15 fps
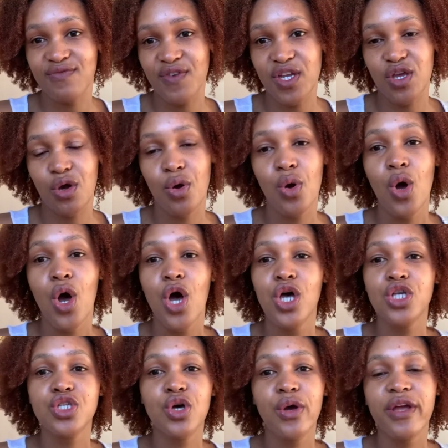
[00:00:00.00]
So that's how.
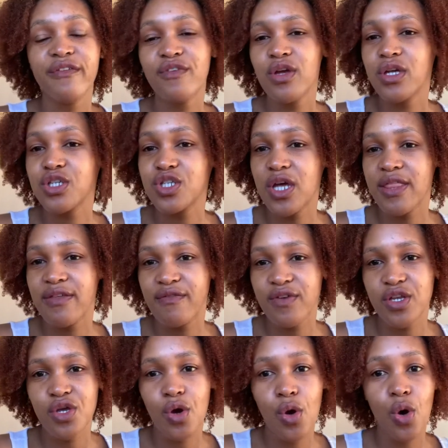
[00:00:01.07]
So if you enjoyed the
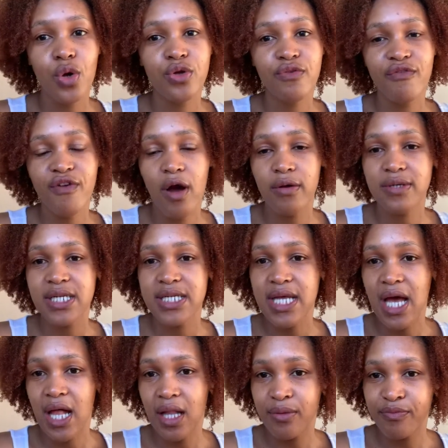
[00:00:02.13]
video or you found it
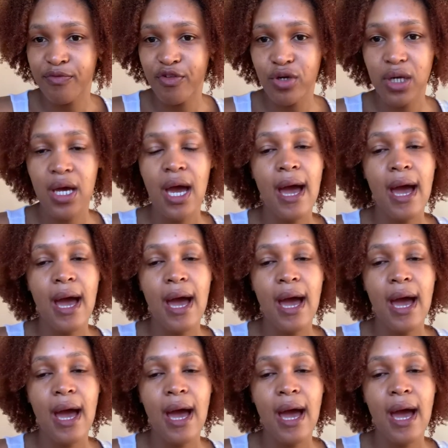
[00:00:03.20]
helpful,